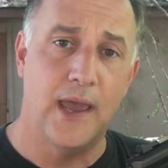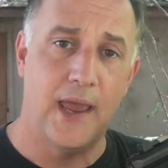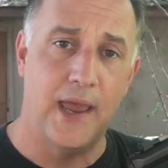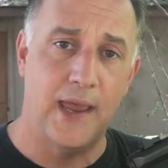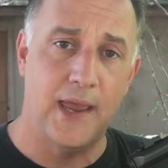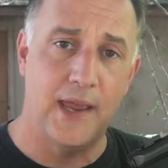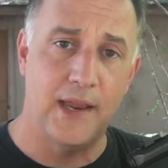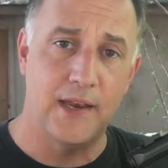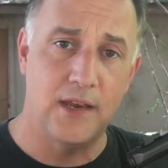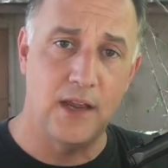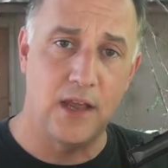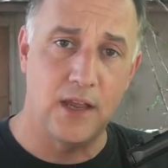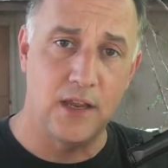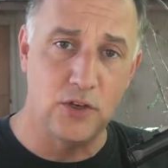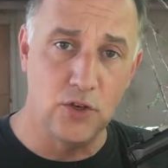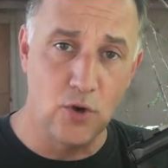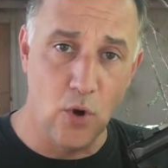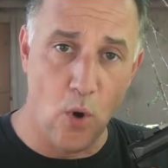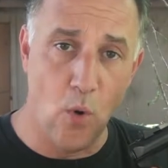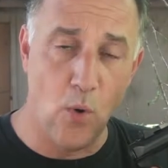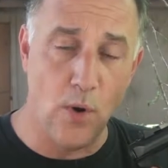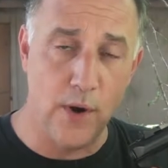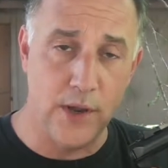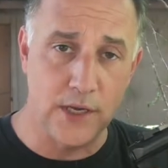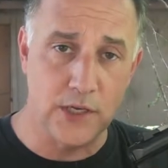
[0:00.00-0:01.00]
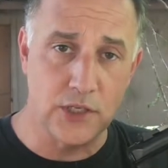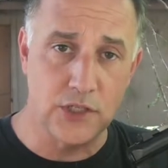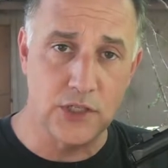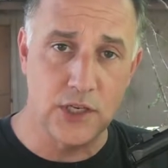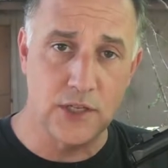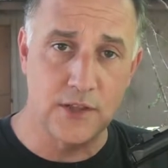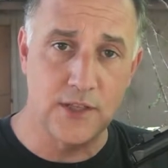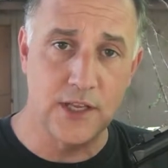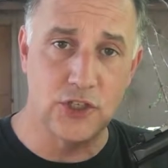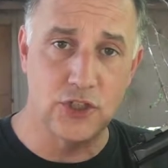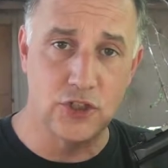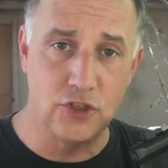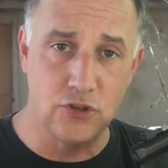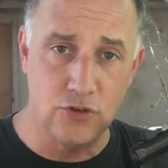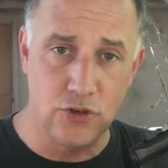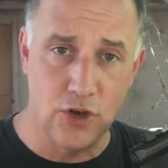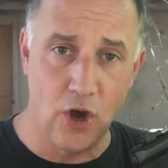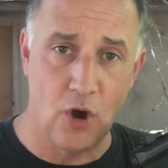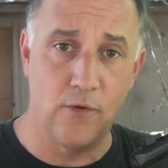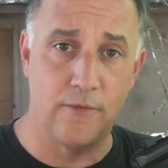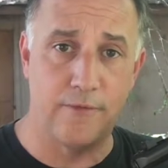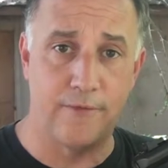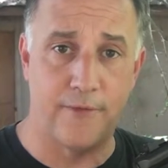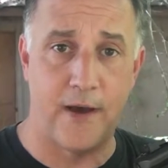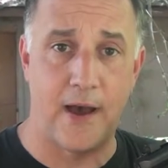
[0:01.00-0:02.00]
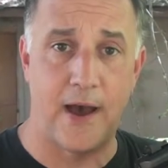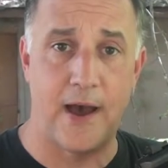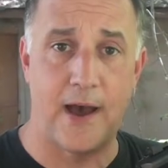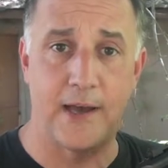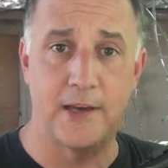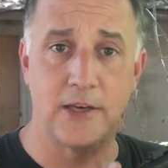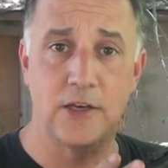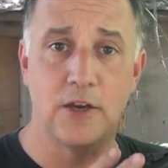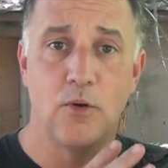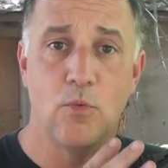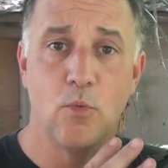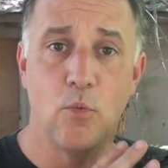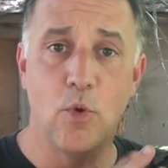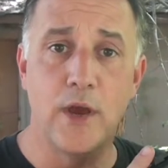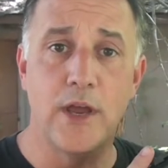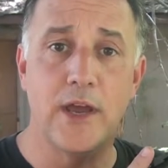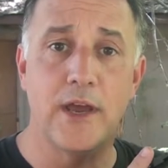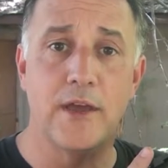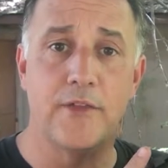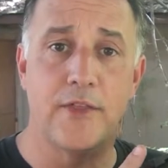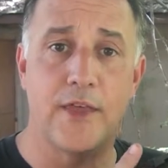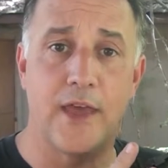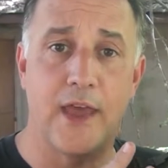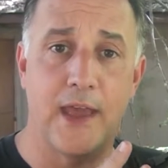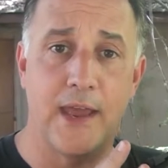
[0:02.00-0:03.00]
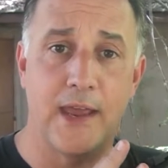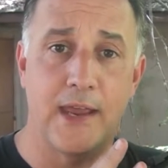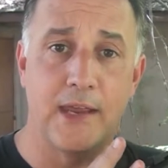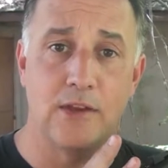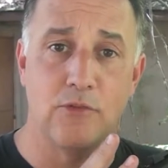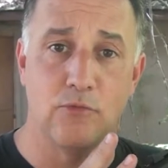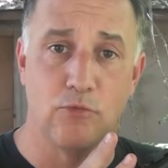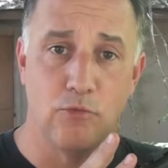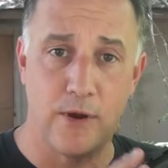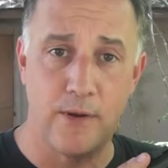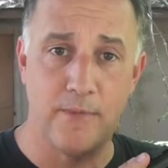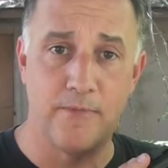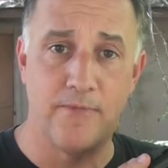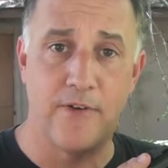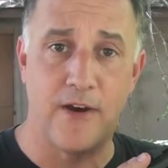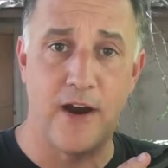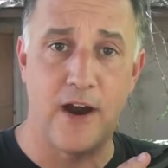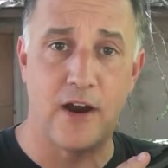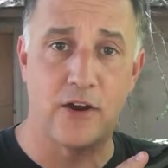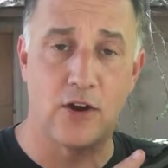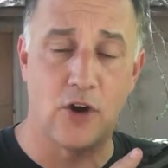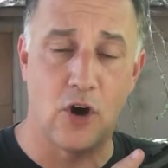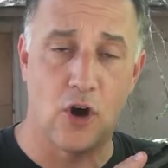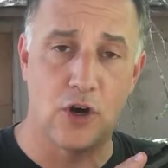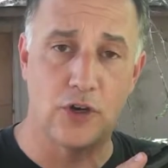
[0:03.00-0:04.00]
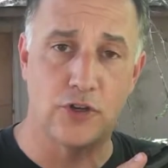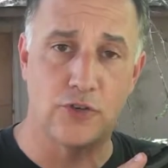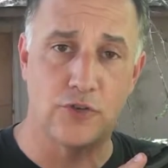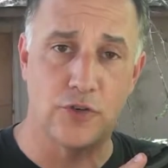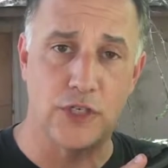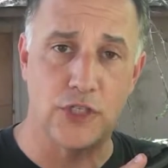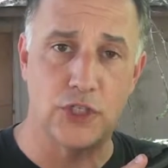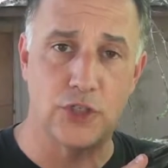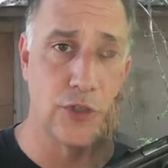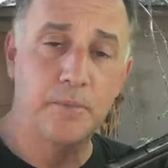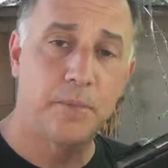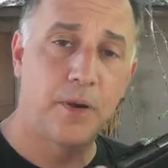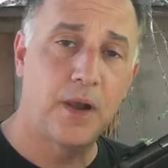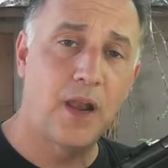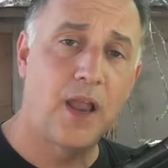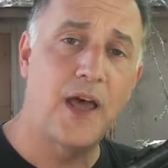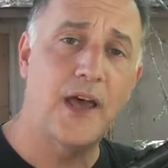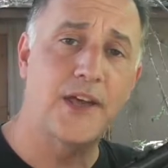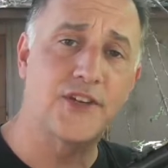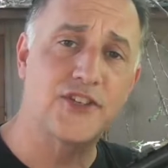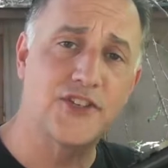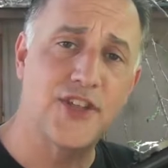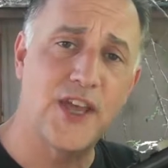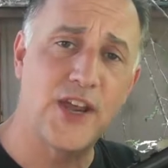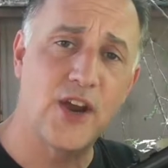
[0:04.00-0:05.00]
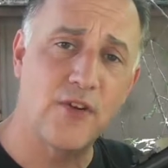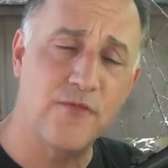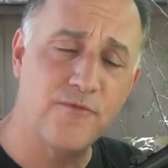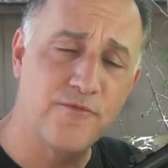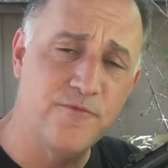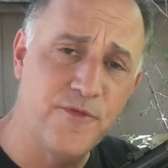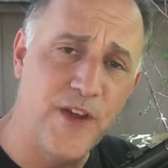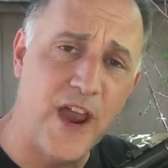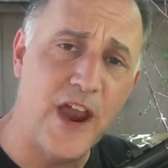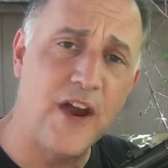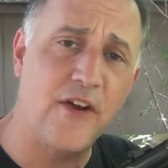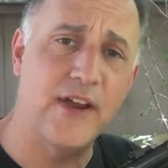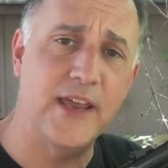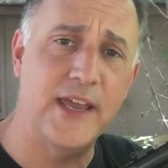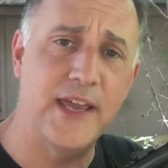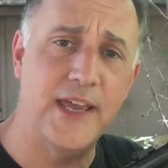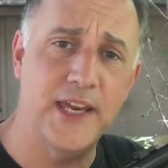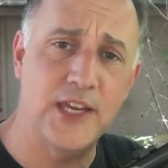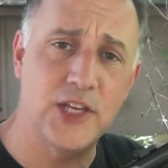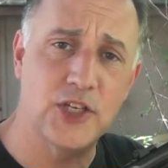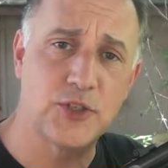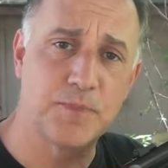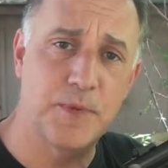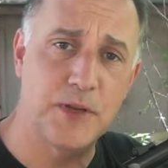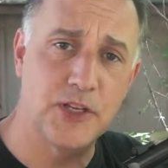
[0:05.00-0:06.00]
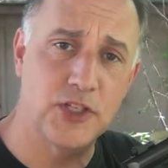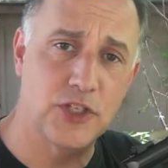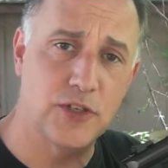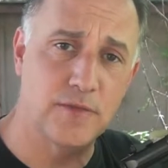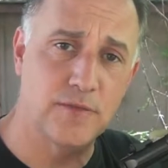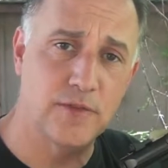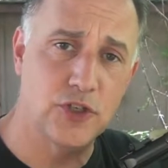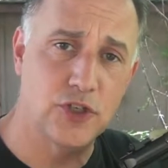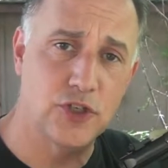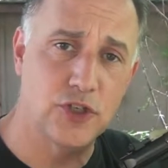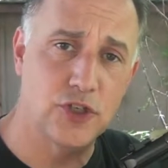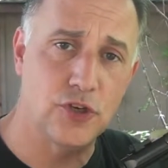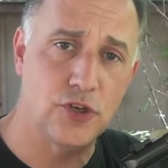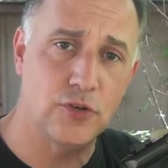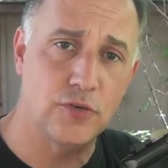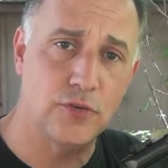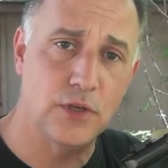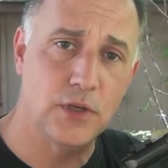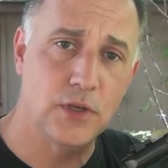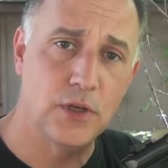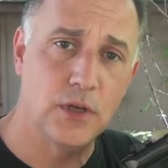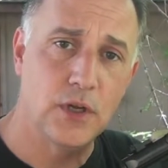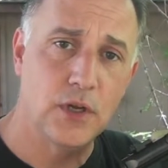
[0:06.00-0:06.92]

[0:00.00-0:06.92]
and noise that you don't find with a rimfire cartridge. Plus, they are very inexpensive to shoot.